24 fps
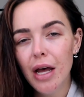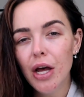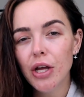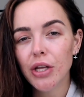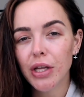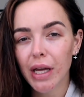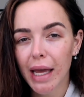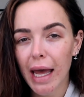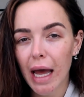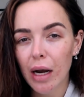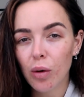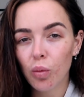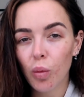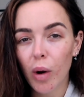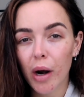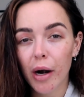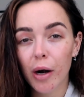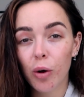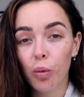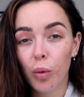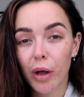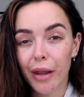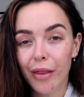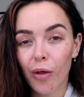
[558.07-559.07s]
You can wear
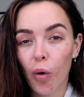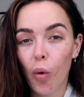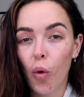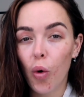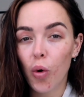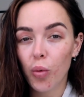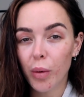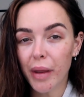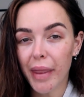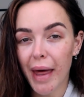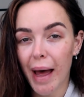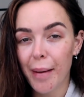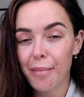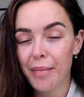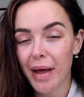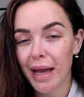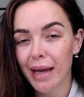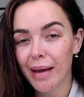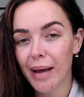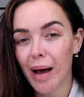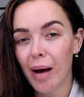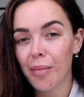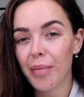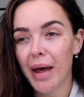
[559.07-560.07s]
it with or without
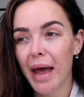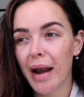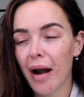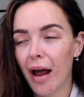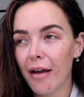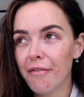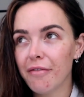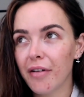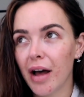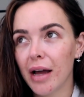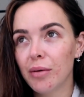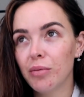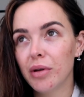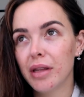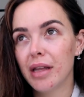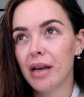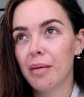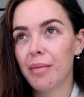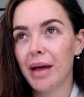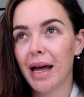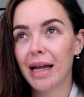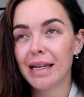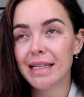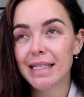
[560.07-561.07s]
makeup, and I find within
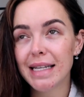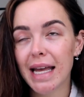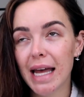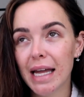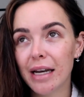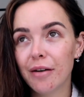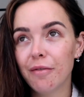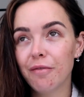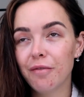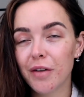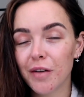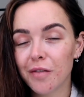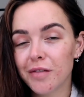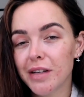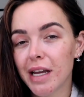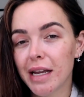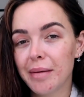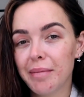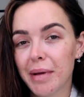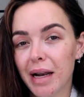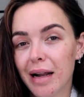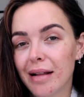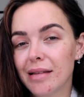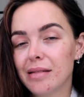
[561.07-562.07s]
about 10-15
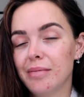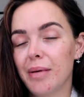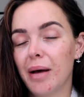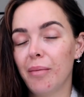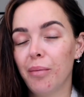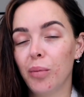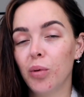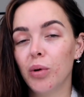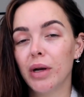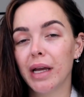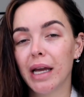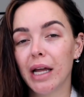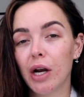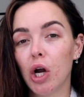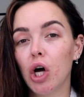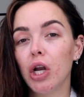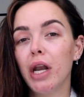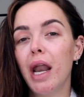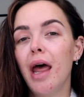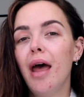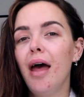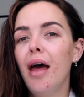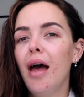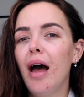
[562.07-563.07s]
minutes about putting it on,